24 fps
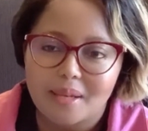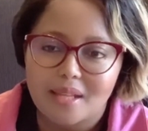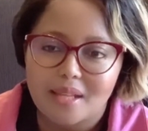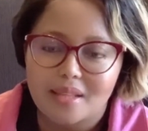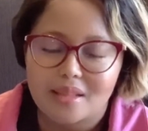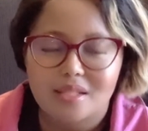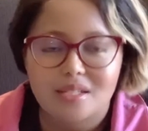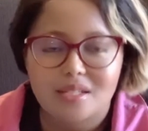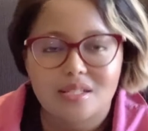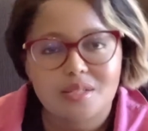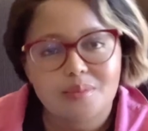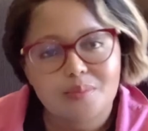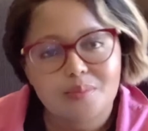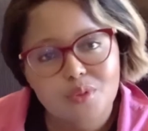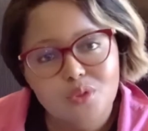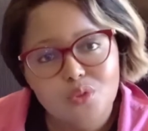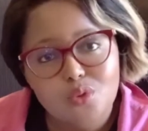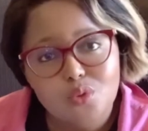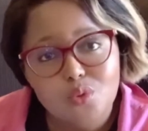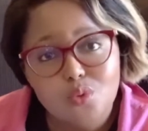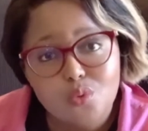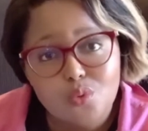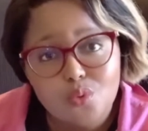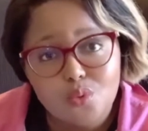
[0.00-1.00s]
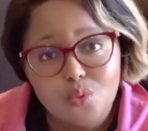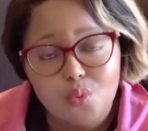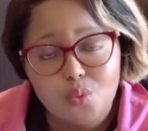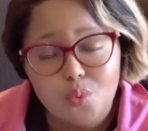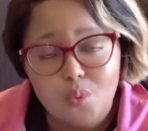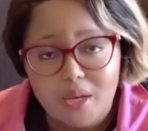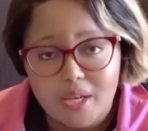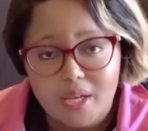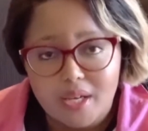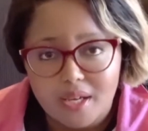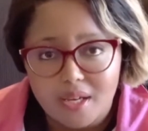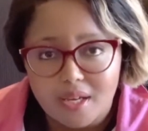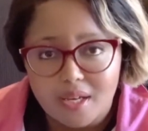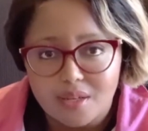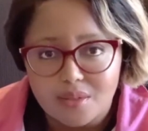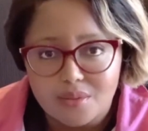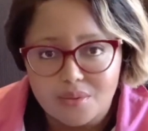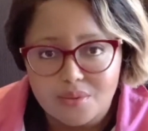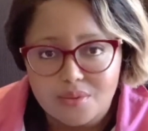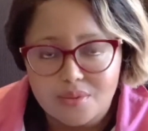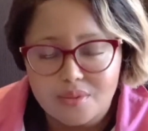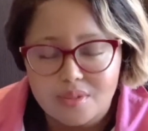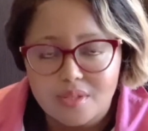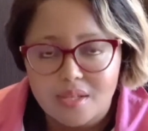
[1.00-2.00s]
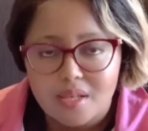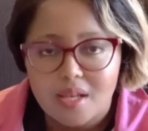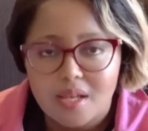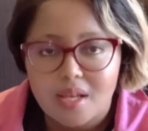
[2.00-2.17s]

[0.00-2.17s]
at the Shipito warehouse